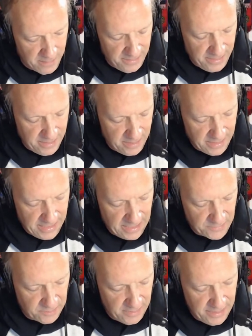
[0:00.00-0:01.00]
The
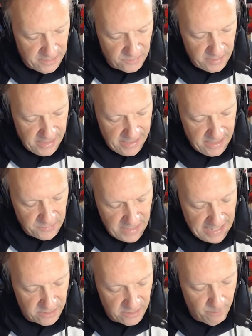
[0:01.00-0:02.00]
guest list is
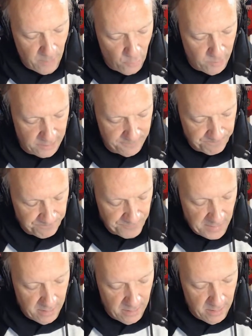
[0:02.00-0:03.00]
at the moment
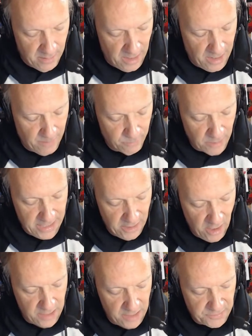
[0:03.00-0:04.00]
Brian
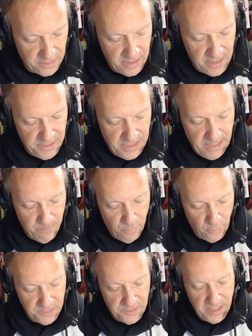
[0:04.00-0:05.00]
Lawson, the
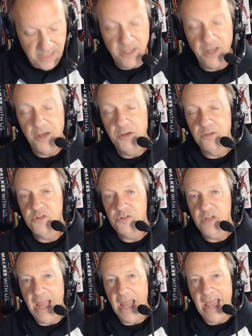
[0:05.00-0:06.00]
boys head coach
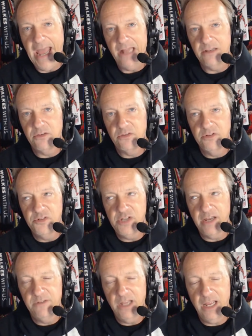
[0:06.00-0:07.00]
at
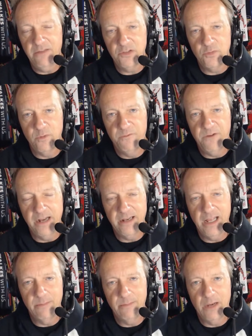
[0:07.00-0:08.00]
Jeff Davis. We'll find
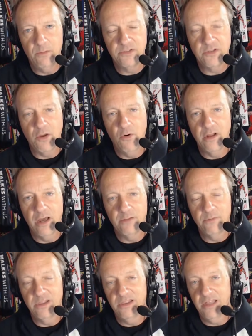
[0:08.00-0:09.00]
out about what's going on
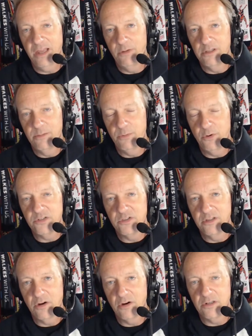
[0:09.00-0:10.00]
with them on the boys
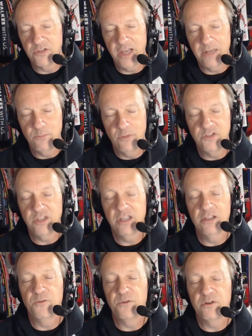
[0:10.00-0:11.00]
and the girls side. Once
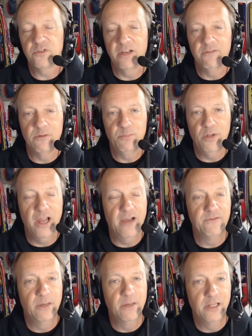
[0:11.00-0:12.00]
again, their first ever
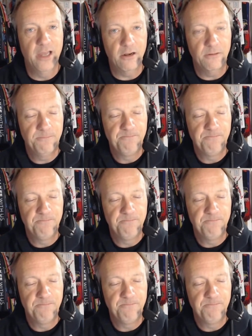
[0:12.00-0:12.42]
playoff doubleheader.